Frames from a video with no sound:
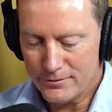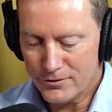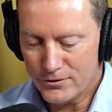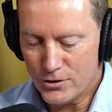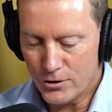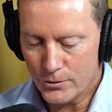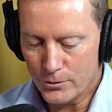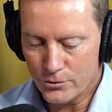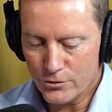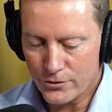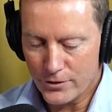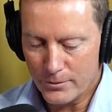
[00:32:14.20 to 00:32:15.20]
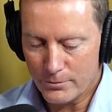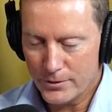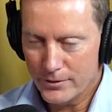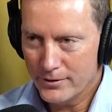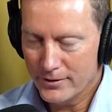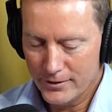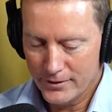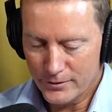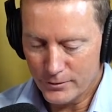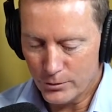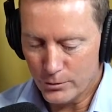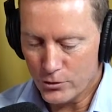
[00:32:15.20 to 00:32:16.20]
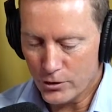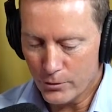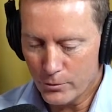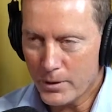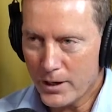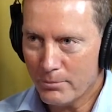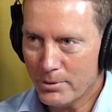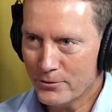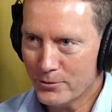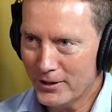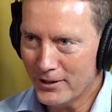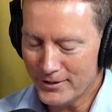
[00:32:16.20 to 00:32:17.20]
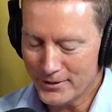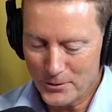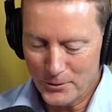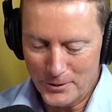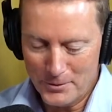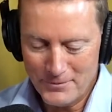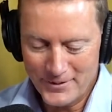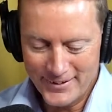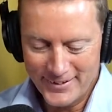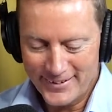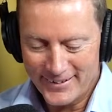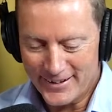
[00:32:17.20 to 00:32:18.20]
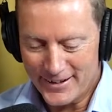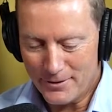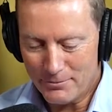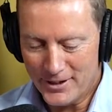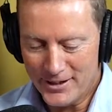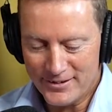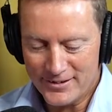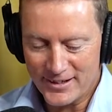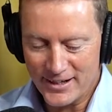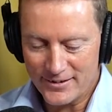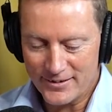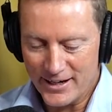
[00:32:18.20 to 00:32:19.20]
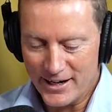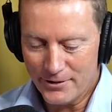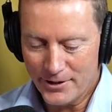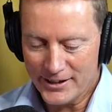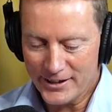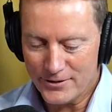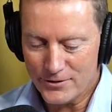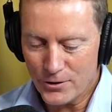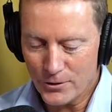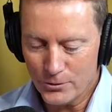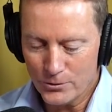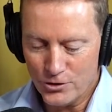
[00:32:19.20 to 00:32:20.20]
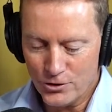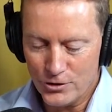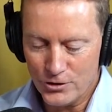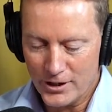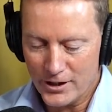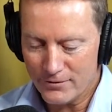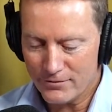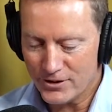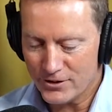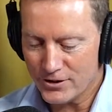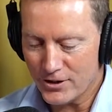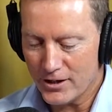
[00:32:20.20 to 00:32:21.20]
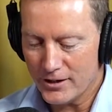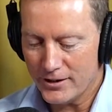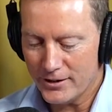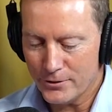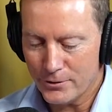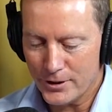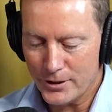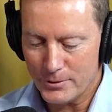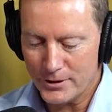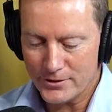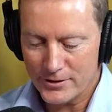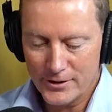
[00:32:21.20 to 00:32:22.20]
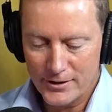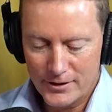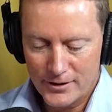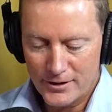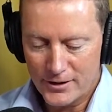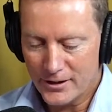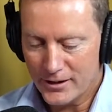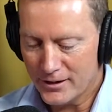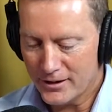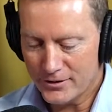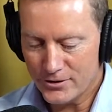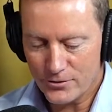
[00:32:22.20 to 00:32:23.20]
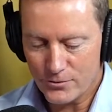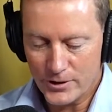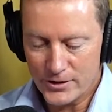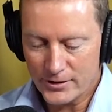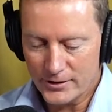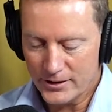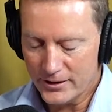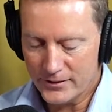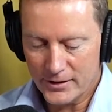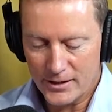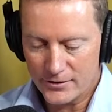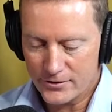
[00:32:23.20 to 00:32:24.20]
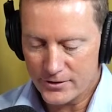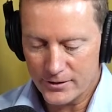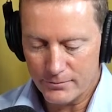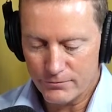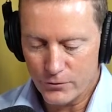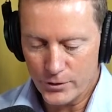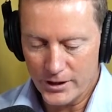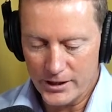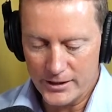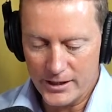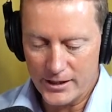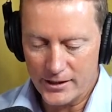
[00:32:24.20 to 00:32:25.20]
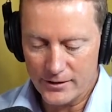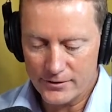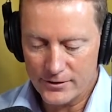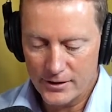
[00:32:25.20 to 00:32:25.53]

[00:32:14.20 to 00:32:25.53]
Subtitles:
Donald Trump, or Donald Pump as we like to call him, his sons Eric and Donald Jr. have just signed an agreement just recently in the last 48 hours